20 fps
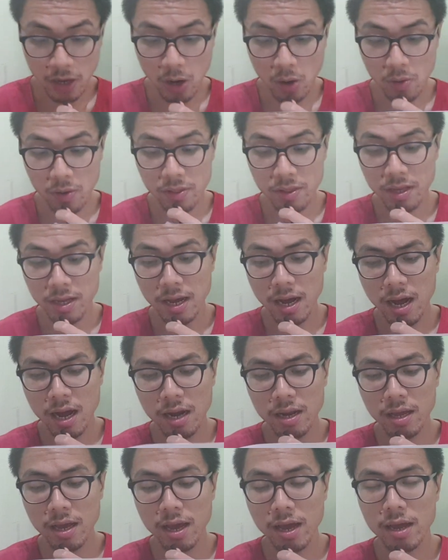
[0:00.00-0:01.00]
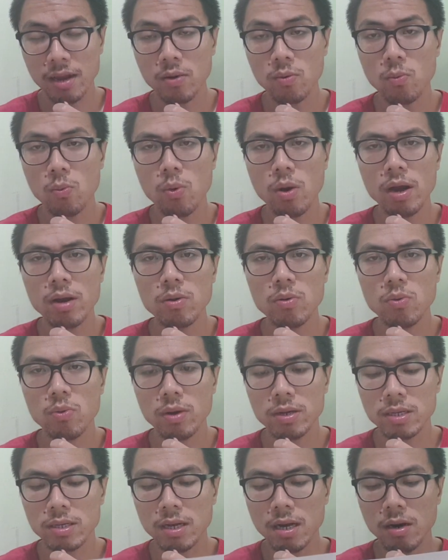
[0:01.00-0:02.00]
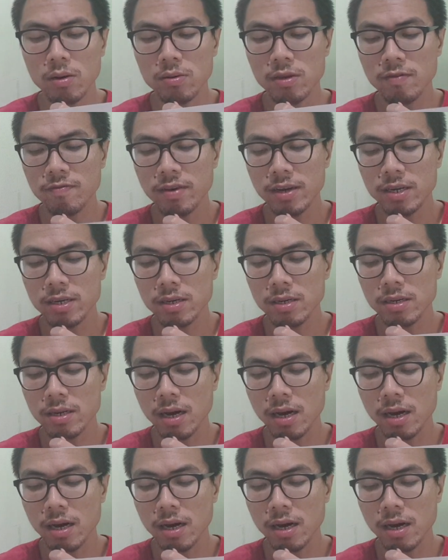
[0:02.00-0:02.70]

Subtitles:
On the other hand, one who has cultivated